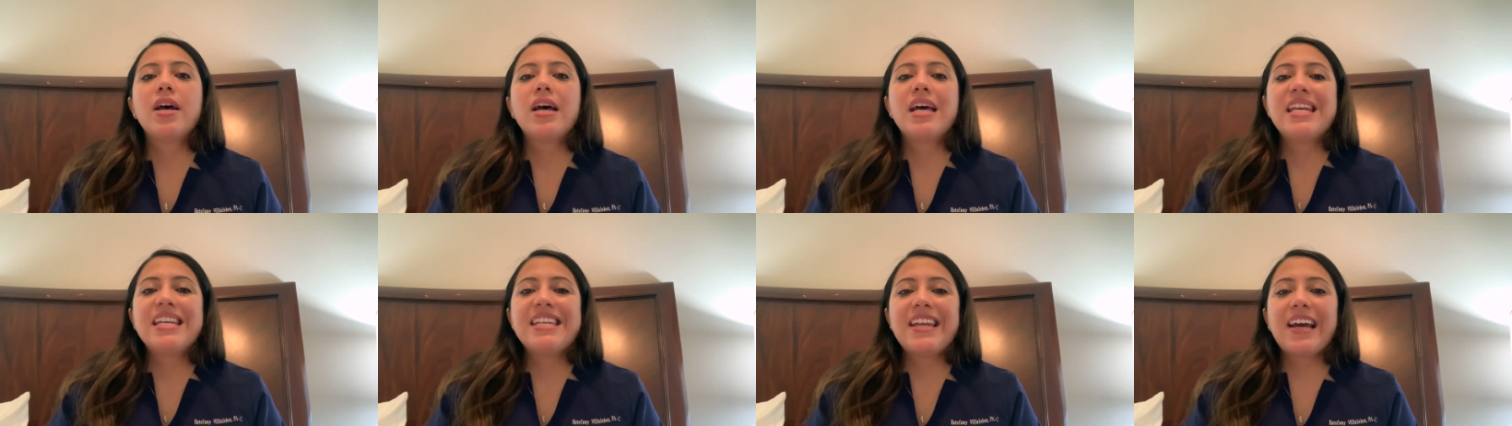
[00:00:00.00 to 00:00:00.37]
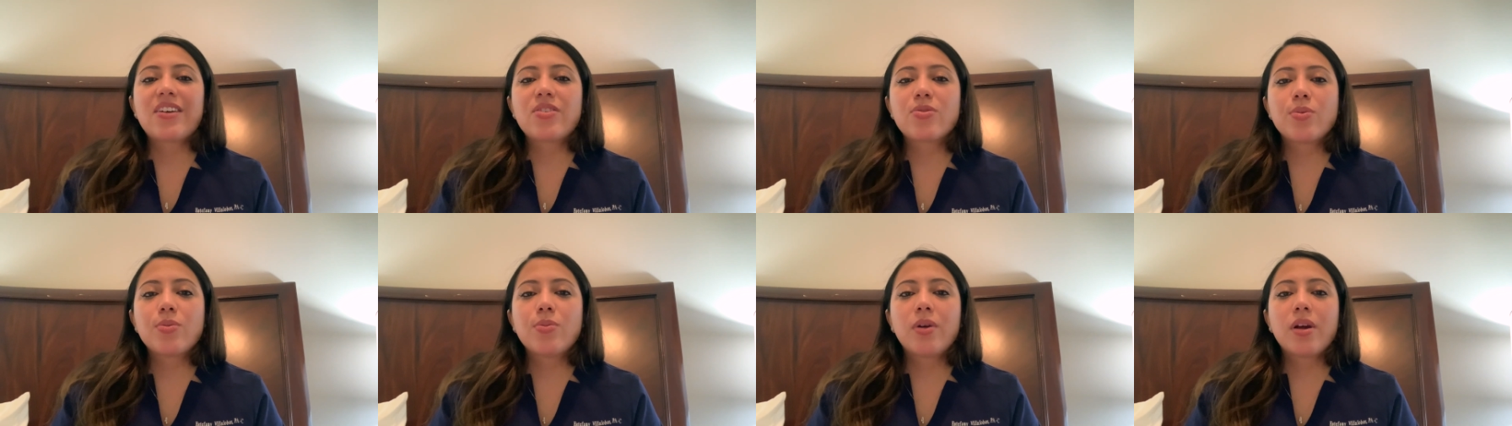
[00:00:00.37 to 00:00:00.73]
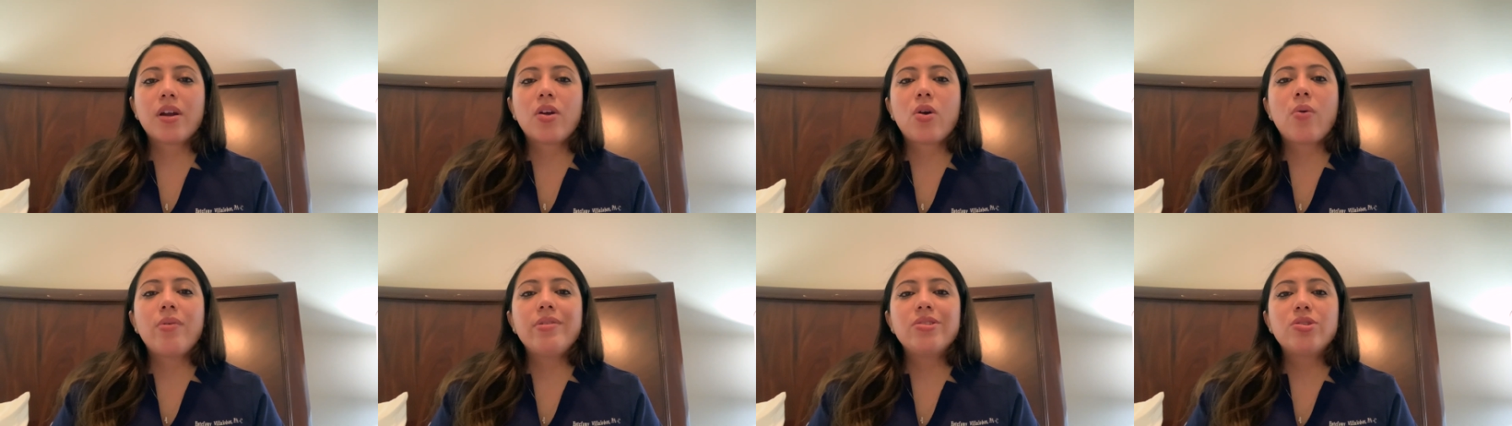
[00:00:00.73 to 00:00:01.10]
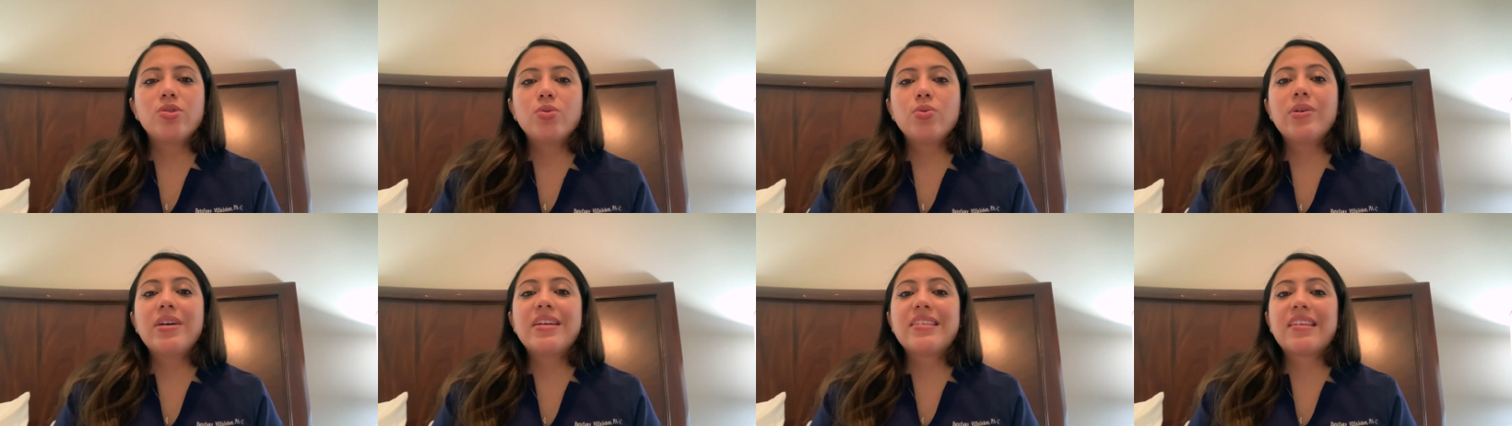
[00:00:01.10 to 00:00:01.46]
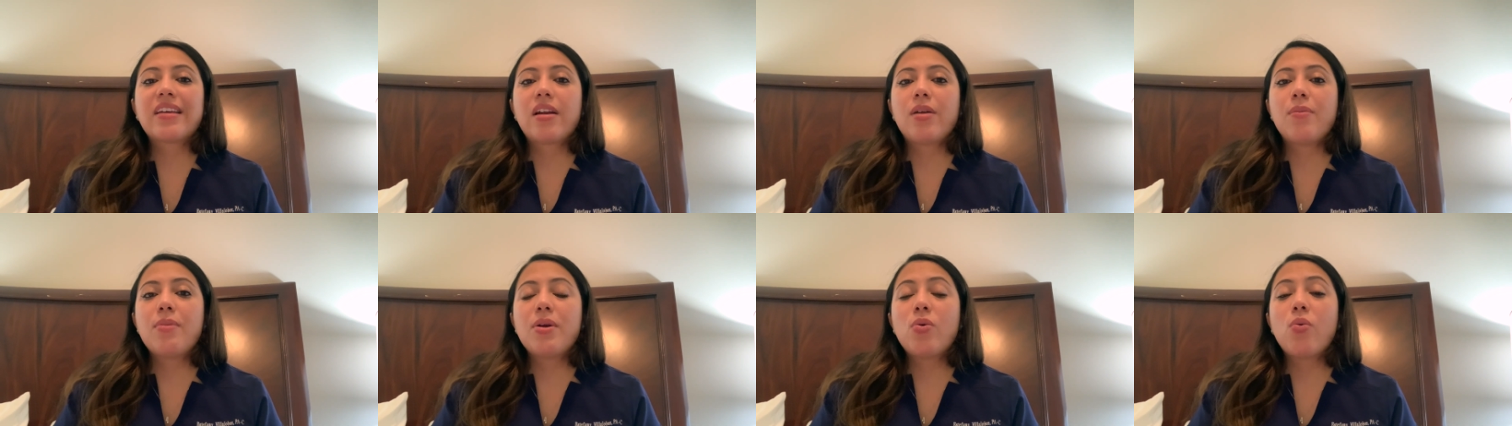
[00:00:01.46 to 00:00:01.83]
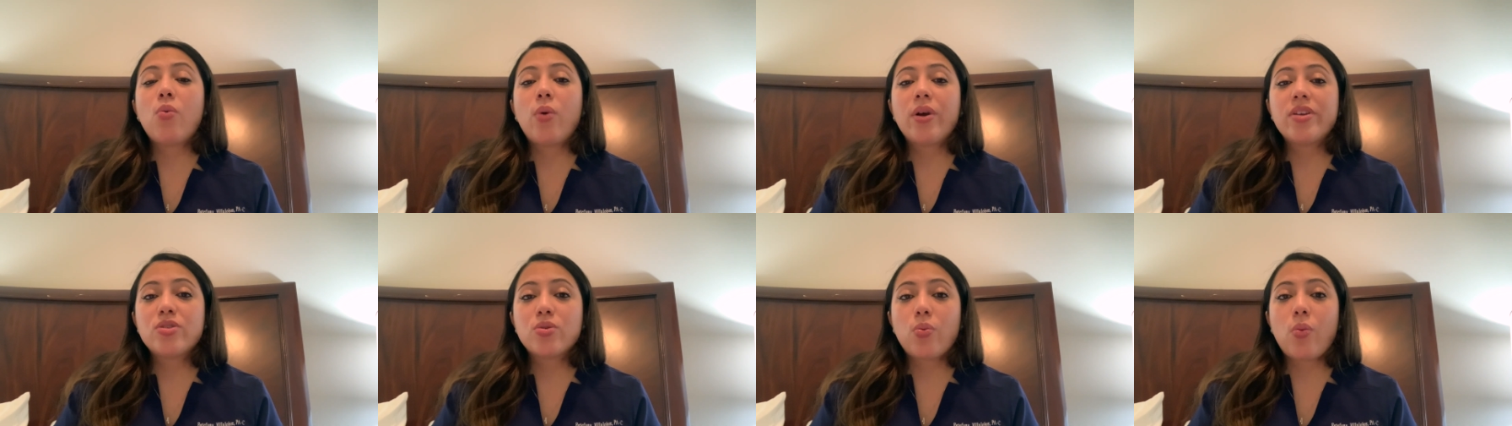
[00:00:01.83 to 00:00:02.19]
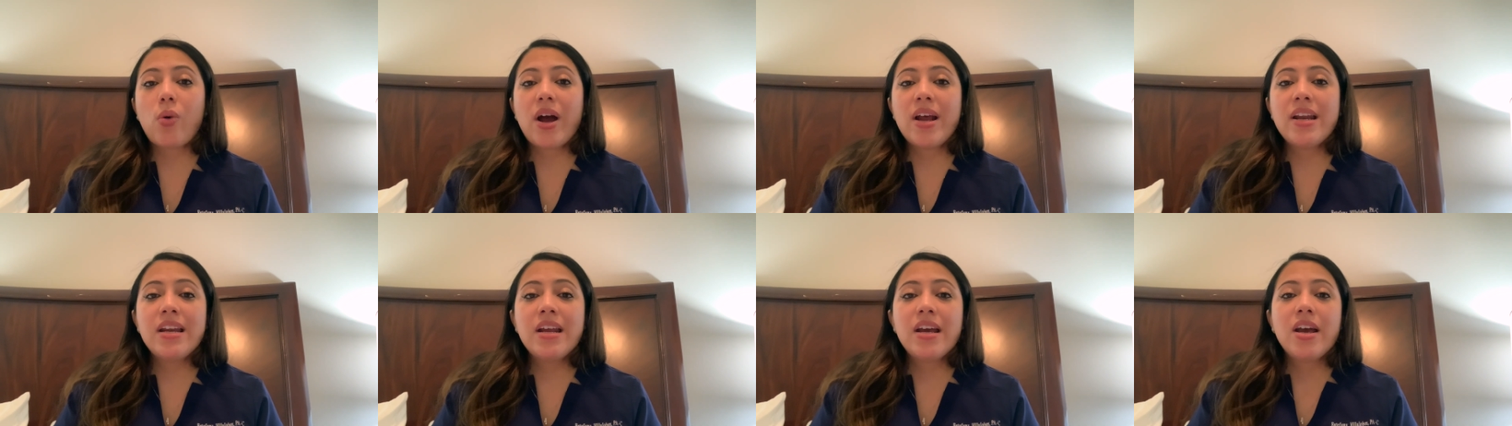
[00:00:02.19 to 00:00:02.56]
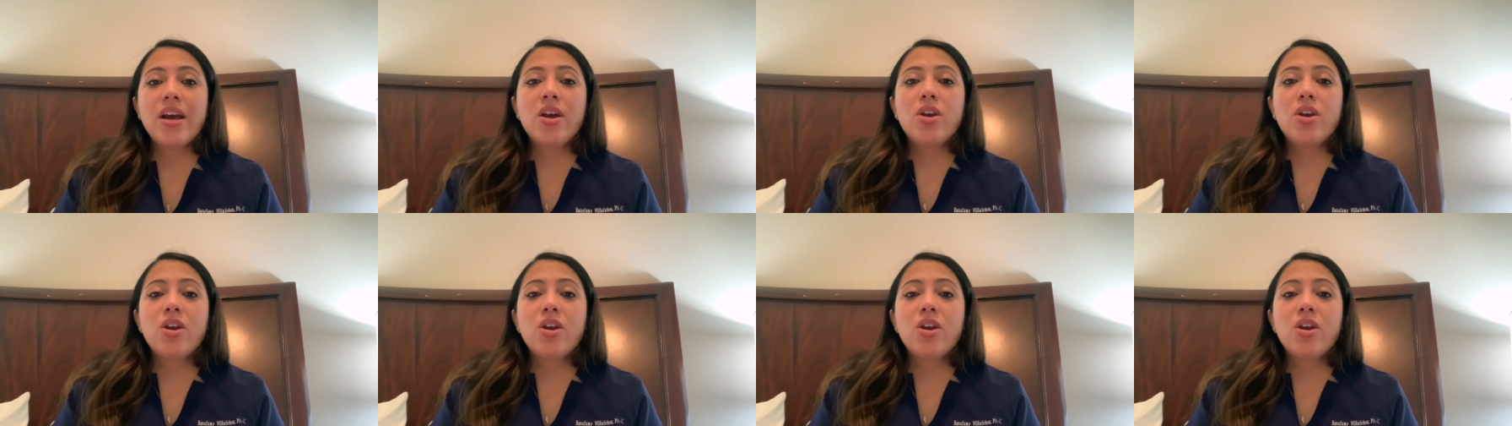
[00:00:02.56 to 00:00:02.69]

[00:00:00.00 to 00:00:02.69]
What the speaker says: Next one we're going to go into is going to be which one?